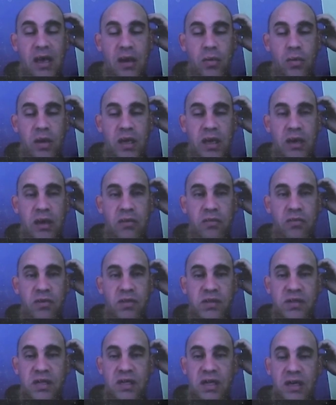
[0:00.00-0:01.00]
We
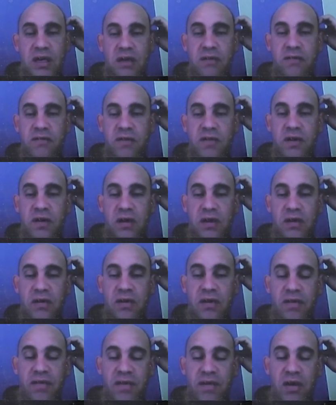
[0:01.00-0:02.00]
received
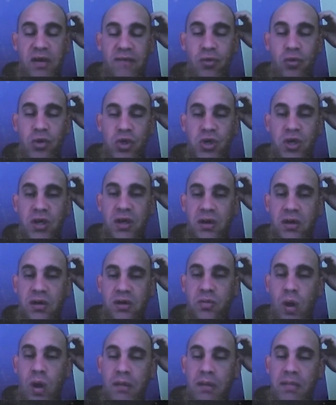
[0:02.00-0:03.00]
a very
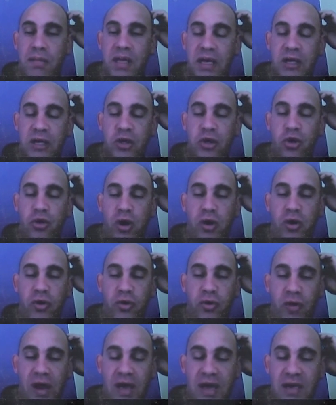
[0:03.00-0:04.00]
fortunate €1
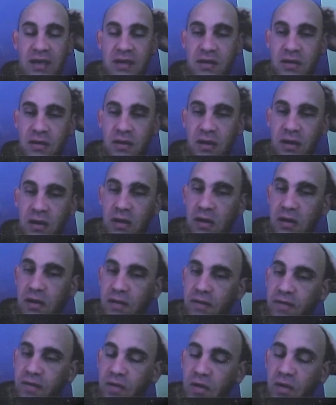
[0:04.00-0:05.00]
million grant
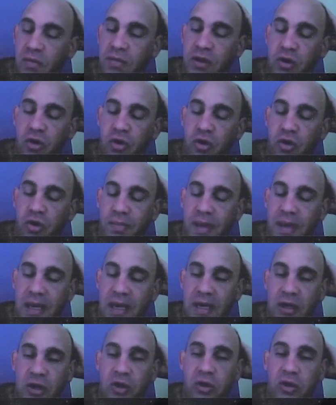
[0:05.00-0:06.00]
from the
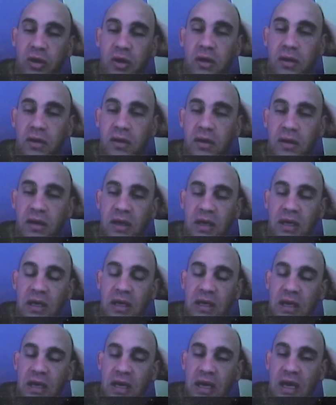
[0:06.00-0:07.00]
European Union
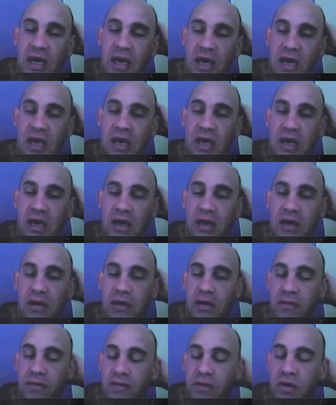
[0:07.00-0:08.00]

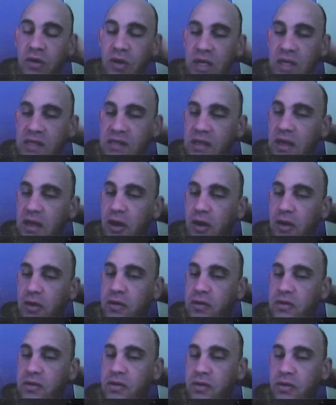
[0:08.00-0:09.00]
a few years
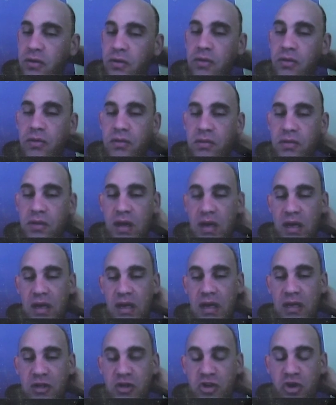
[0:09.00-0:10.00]
ago to
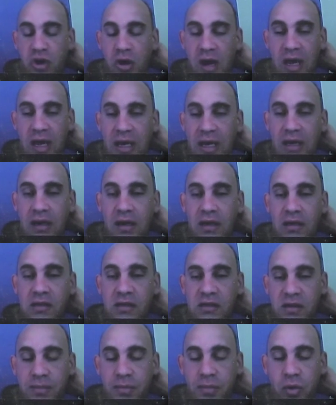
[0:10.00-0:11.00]
train
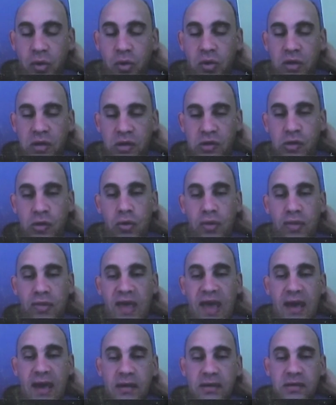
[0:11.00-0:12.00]
and support
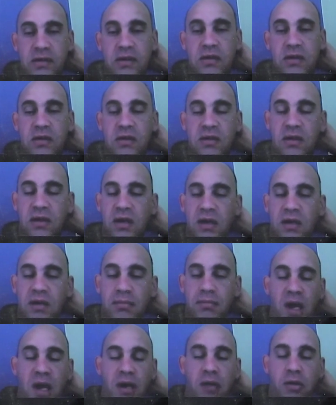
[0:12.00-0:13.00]
2,000
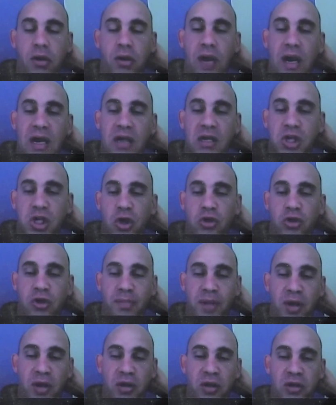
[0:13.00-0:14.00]
micro-energy
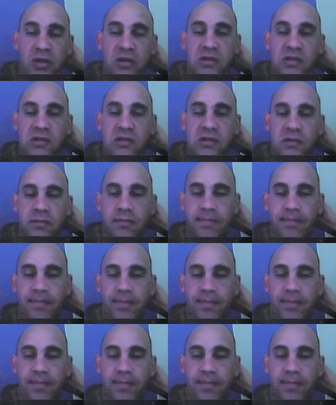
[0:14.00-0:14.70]
entrepreneurs